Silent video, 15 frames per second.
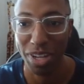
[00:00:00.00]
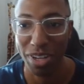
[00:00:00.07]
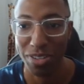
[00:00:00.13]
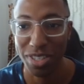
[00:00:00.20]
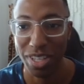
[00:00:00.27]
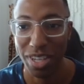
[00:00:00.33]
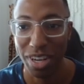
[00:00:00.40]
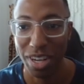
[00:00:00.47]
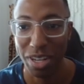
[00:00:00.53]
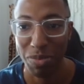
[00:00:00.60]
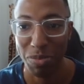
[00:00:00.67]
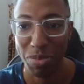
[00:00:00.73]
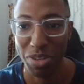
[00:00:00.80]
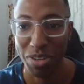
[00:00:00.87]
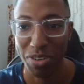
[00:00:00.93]
that I've
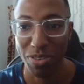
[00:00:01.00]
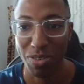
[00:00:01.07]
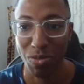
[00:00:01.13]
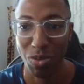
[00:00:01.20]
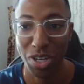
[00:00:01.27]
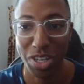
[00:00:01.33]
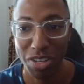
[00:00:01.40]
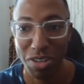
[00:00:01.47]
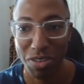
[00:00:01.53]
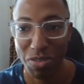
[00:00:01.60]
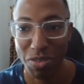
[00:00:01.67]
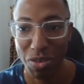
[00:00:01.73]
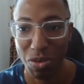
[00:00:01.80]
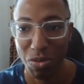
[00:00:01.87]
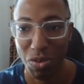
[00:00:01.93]
been working on
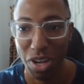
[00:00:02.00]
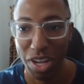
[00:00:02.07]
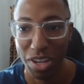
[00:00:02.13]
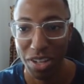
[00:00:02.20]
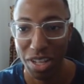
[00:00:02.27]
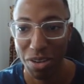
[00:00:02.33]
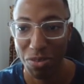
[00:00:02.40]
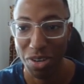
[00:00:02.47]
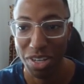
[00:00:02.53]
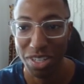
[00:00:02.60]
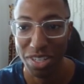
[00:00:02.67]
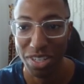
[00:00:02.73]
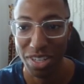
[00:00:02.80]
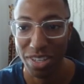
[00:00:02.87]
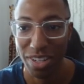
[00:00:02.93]
for a while. I wanted
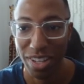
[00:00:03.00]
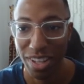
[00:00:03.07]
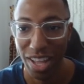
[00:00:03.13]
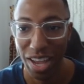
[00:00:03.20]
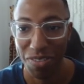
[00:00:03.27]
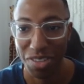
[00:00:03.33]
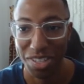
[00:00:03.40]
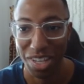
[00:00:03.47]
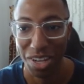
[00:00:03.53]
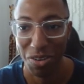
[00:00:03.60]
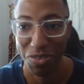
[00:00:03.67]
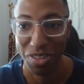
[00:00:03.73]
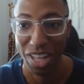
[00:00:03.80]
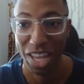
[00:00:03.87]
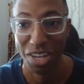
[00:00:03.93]
to have this out
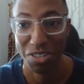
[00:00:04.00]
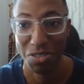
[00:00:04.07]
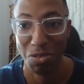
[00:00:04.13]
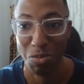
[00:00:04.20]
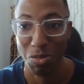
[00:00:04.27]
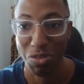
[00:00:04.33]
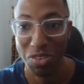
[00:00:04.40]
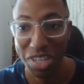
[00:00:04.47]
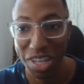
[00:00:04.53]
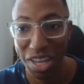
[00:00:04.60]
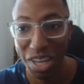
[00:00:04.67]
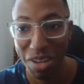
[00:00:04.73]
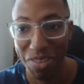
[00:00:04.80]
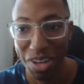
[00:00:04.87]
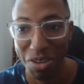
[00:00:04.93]
when the actual movie
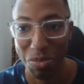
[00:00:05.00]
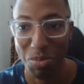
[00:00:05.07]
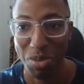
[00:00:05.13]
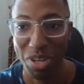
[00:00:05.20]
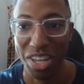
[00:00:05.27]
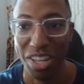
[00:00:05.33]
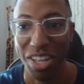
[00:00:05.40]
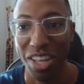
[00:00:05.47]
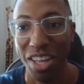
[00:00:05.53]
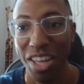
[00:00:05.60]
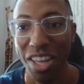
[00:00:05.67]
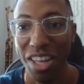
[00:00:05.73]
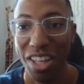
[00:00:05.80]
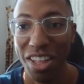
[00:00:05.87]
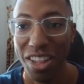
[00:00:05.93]
came out, but
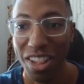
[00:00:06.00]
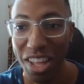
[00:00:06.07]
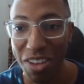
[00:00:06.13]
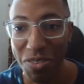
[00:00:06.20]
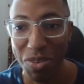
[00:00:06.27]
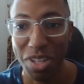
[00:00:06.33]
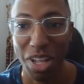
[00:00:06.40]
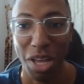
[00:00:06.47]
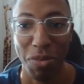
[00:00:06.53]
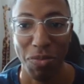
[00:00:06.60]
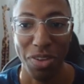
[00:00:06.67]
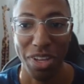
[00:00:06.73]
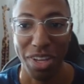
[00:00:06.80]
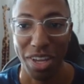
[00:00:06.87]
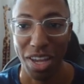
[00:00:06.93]
life be
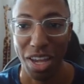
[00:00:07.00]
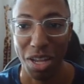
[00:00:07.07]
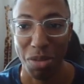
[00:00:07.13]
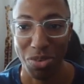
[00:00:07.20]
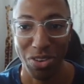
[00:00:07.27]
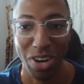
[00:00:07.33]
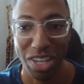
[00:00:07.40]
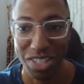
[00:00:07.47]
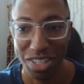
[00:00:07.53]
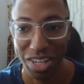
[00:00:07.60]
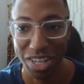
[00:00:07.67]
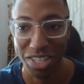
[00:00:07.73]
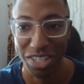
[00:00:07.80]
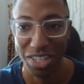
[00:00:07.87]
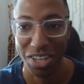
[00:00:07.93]
lifing and
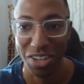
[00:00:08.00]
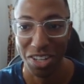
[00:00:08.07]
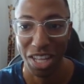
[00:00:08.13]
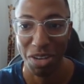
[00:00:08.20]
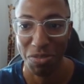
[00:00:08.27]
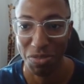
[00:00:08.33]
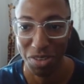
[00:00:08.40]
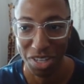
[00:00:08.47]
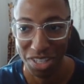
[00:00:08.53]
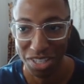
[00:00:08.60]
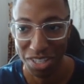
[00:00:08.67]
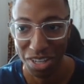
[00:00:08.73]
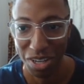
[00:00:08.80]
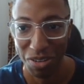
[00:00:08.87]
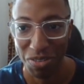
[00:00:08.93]
procrastination and all that fun stuff